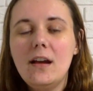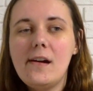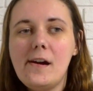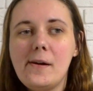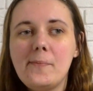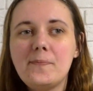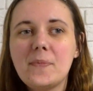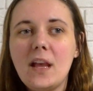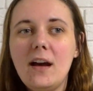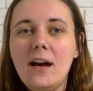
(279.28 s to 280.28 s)

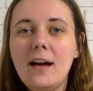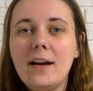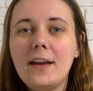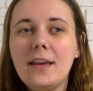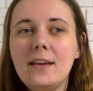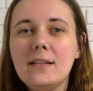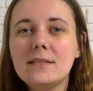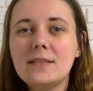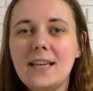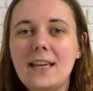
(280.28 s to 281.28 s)
I
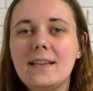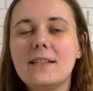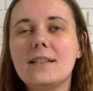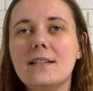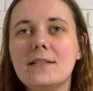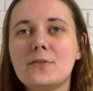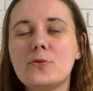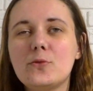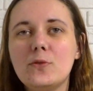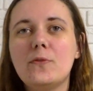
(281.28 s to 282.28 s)
take a
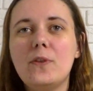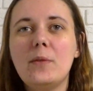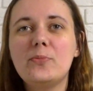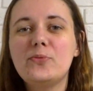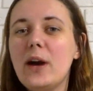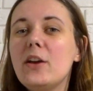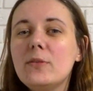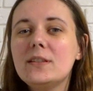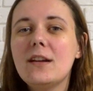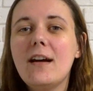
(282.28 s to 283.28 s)
sort of
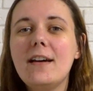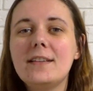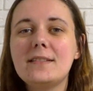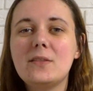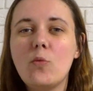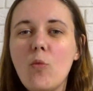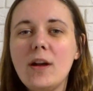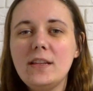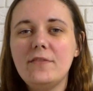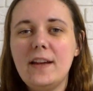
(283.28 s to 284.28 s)
prioritize the
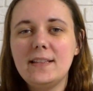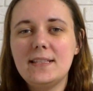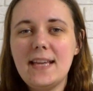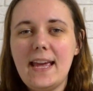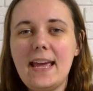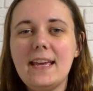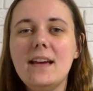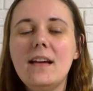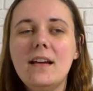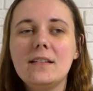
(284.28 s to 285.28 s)
one event
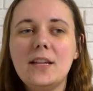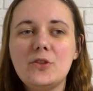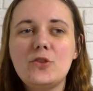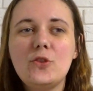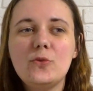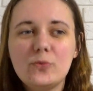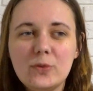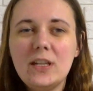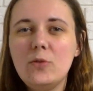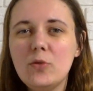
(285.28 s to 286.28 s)
day that you
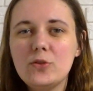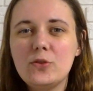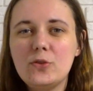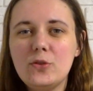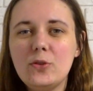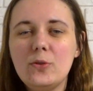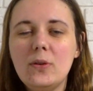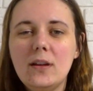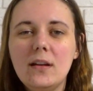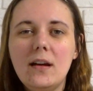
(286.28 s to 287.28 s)
really want to
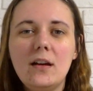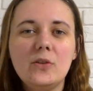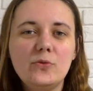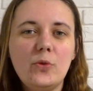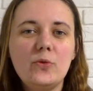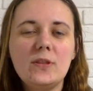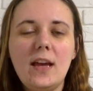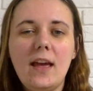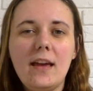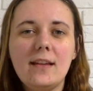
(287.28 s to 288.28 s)
do route,
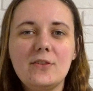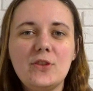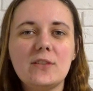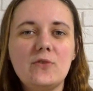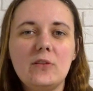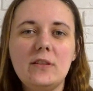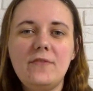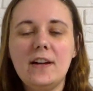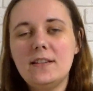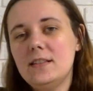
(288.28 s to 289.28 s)
and just generally
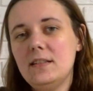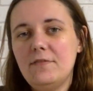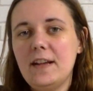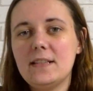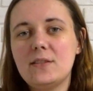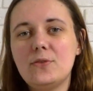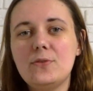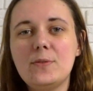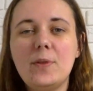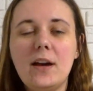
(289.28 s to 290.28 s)
find other events to
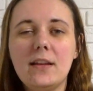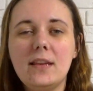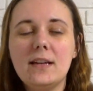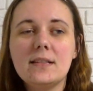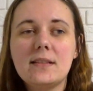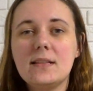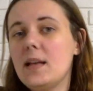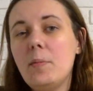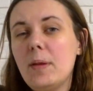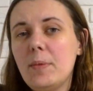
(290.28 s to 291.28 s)
supply this and
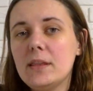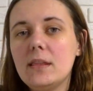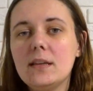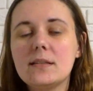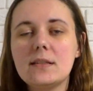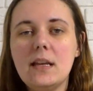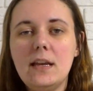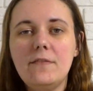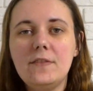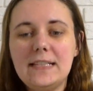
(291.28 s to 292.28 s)
supplement this
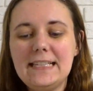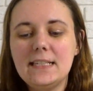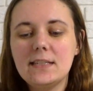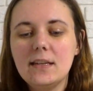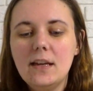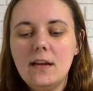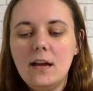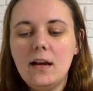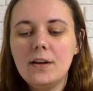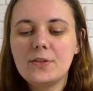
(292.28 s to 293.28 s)
if needed.
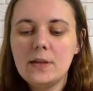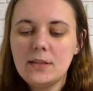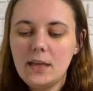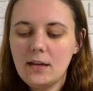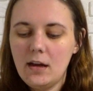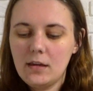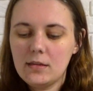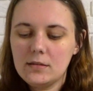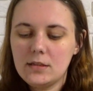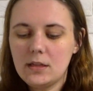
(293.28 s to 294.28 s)
So I take
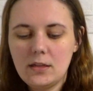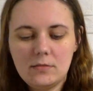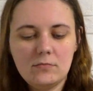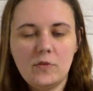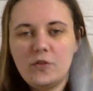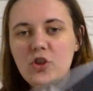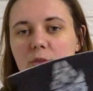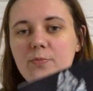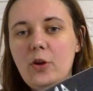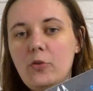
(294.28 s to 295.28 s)
either the
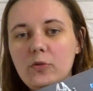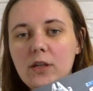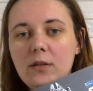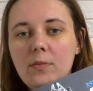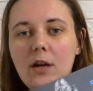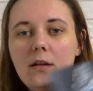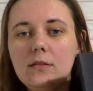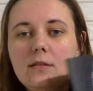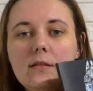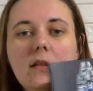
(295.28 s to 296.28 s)
official program,
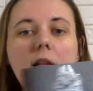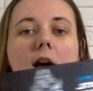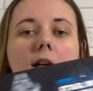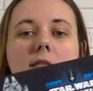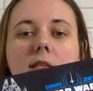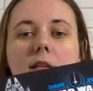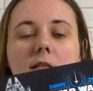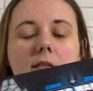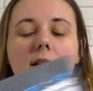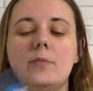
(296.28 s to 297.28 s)
this is the last
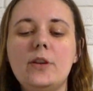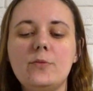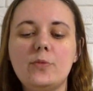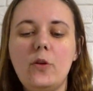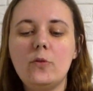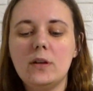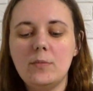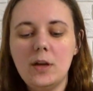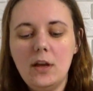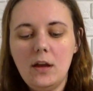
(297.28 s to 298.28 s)
year's celebration
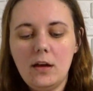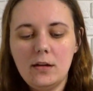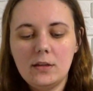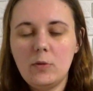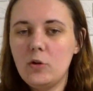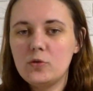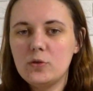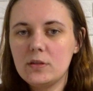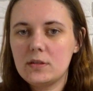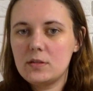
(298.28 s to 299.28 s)
program, there were also
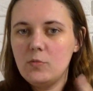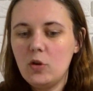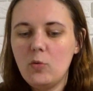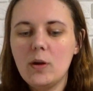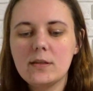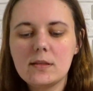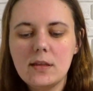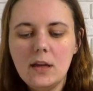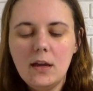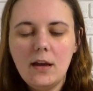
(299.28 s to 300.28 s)
the smaller ones,
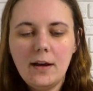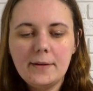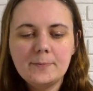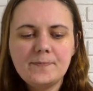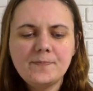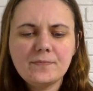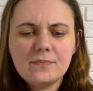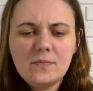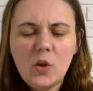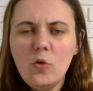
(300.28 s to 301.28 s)

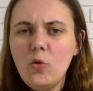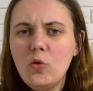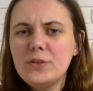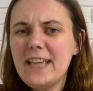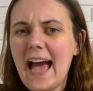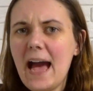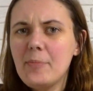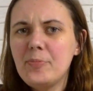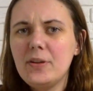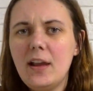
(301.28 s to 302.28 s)
or the
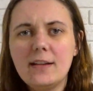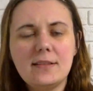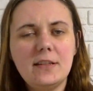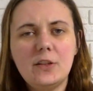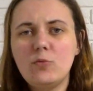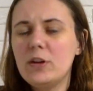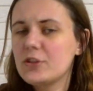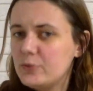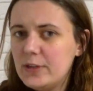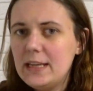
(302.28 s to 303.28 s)
app. Last year it
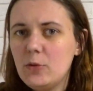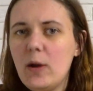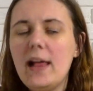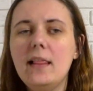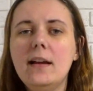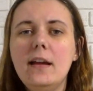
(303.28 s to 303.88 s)
worked really well.